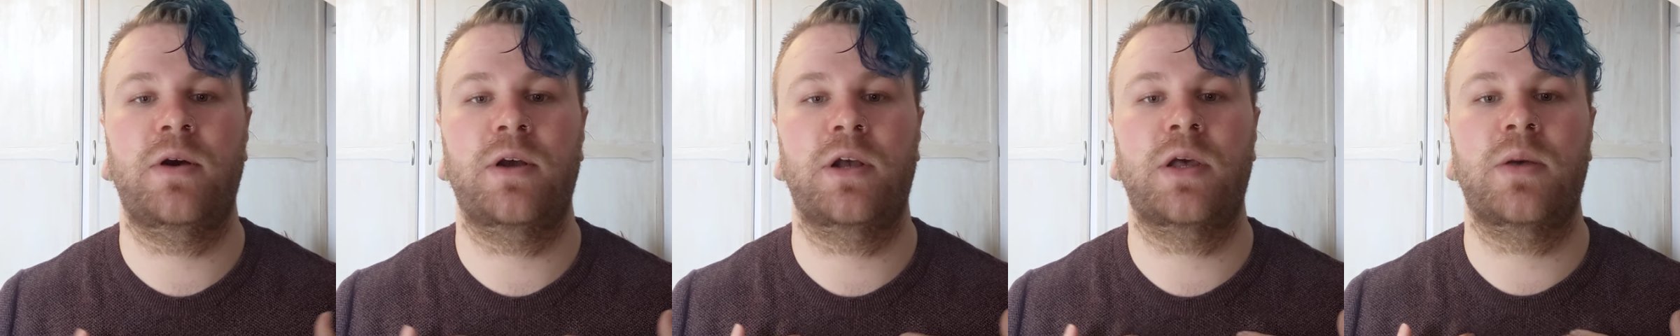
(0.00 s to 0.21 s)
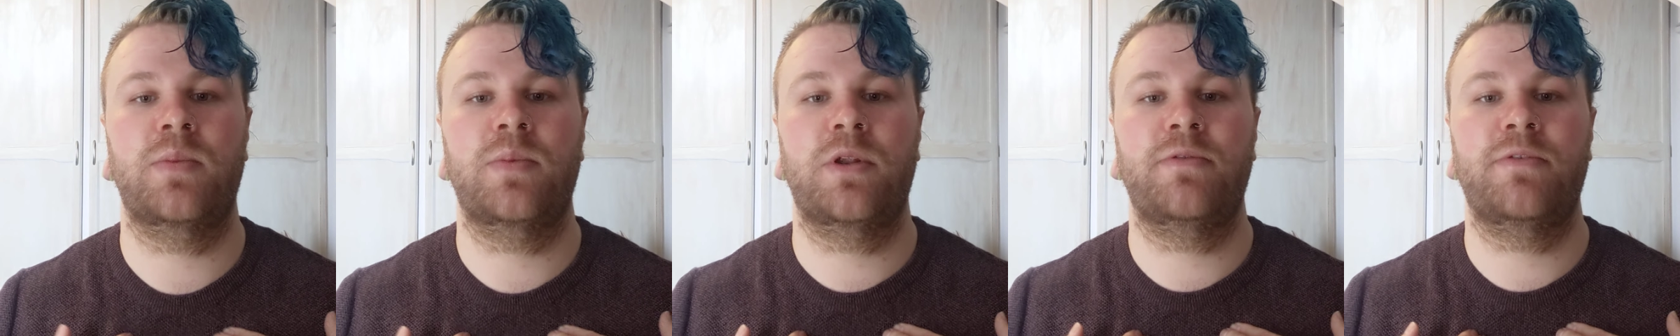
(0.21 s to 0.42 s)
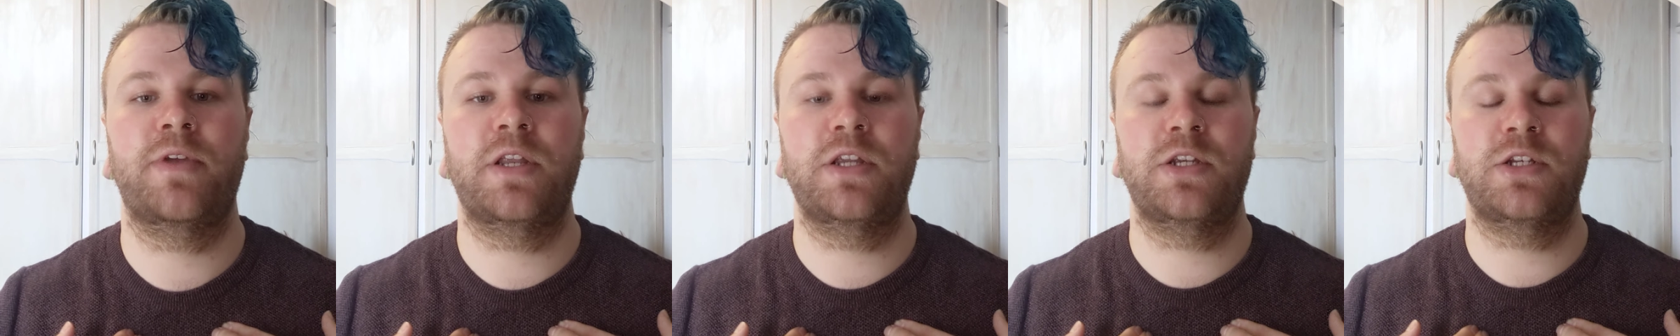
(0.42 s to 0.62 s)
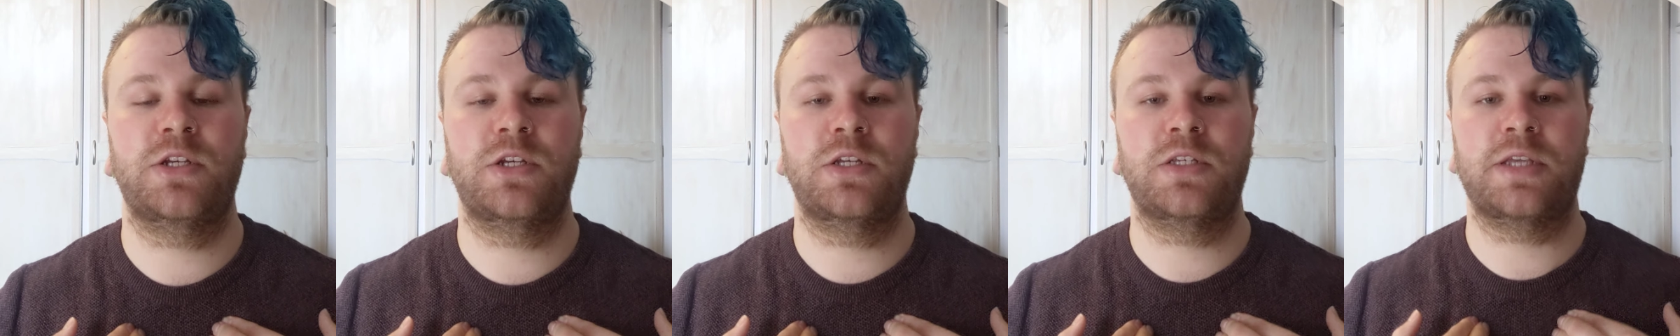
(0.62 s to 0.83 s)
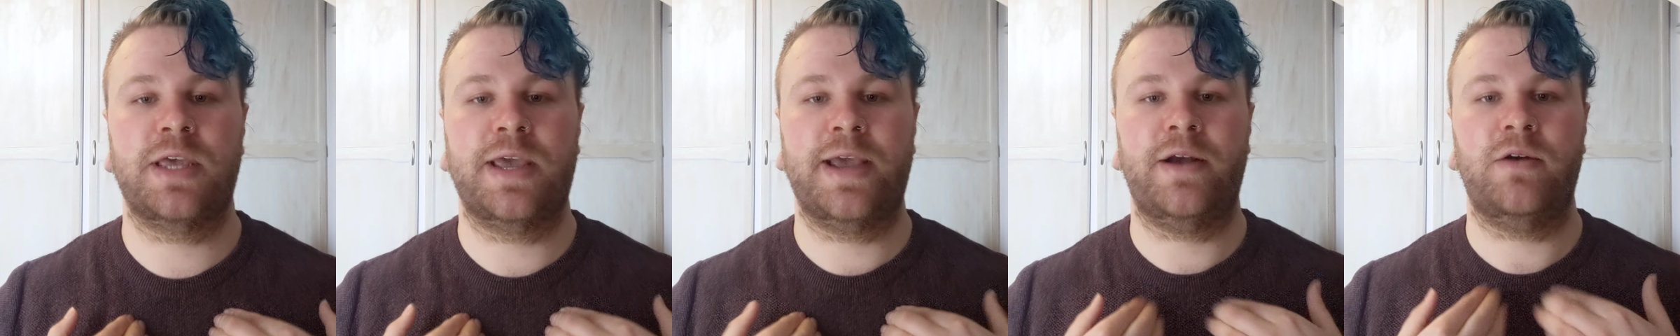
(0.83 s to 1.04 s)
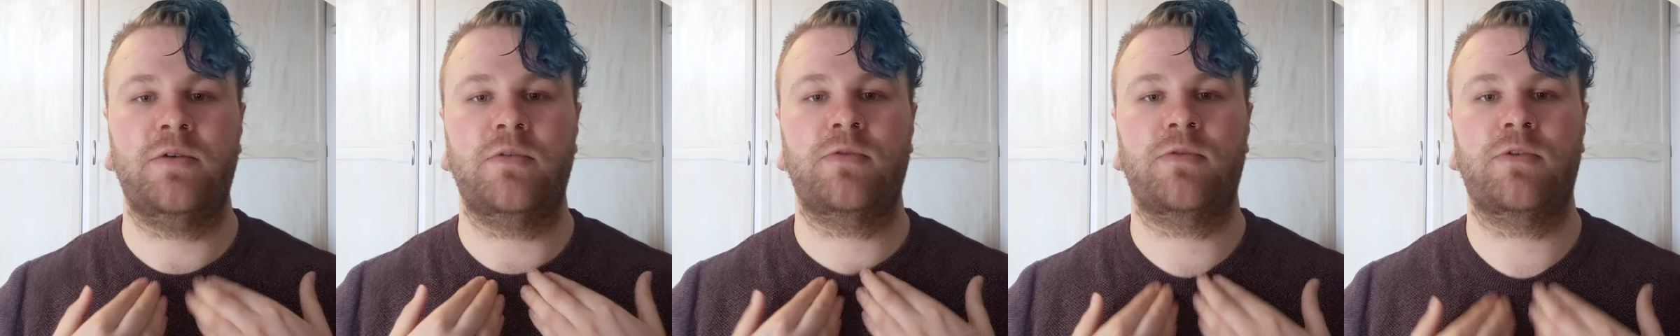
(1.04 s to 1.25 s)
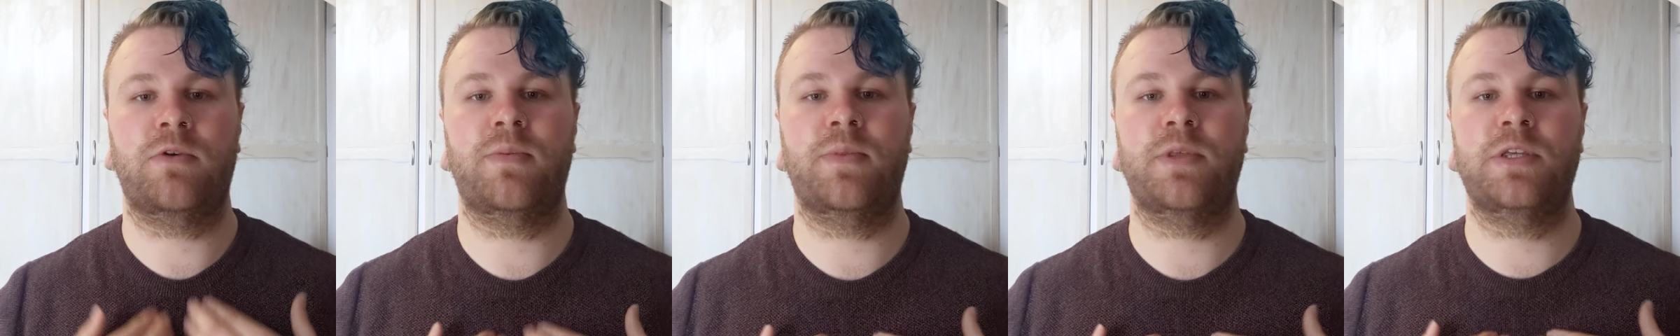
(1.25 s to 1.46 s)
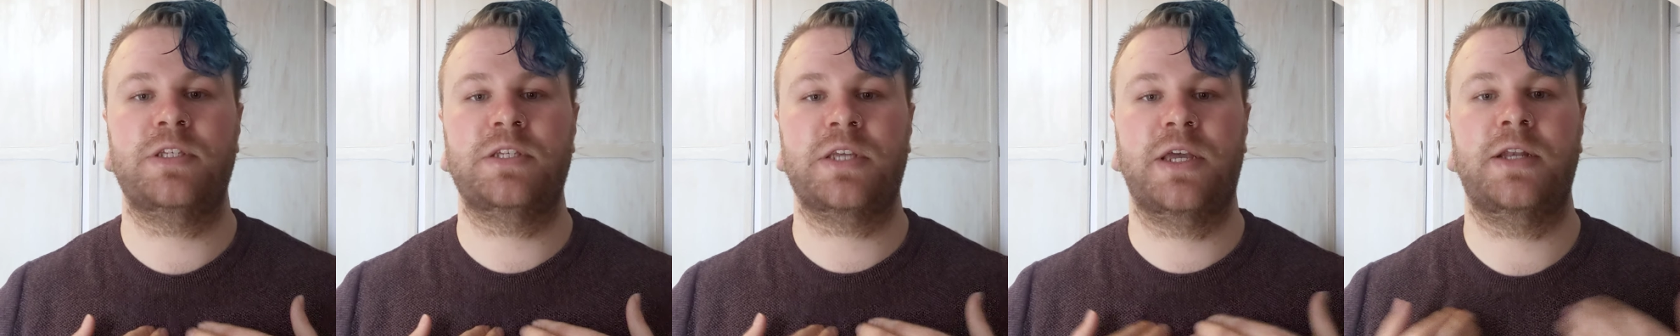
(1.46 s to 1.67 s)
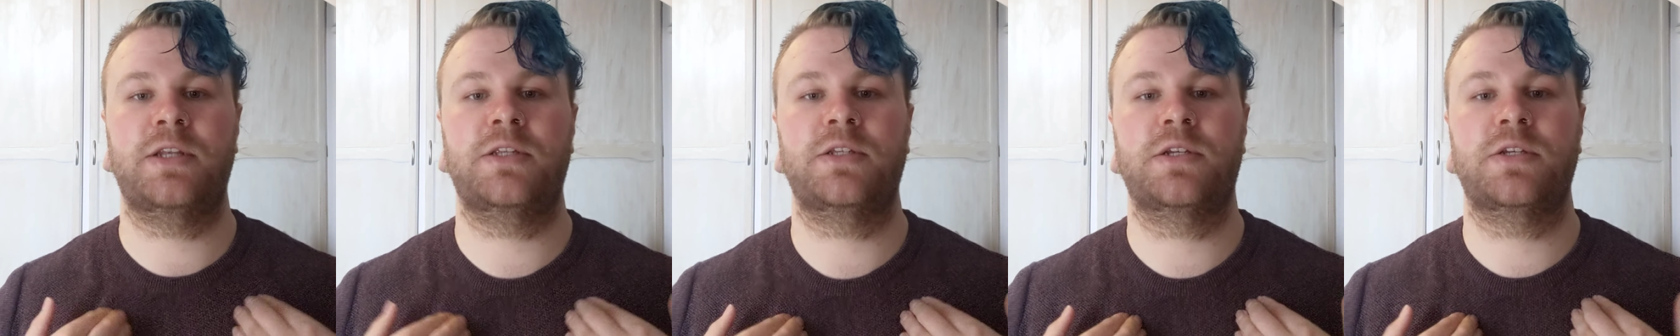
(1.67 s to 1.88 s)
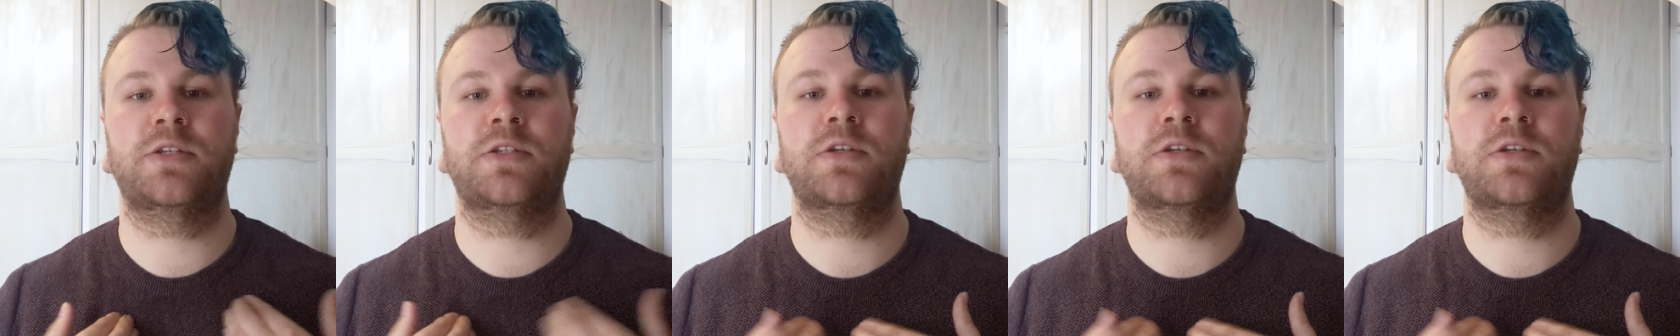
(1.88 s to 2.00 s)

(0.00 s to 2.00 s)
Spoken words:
a couple of inches out from the center,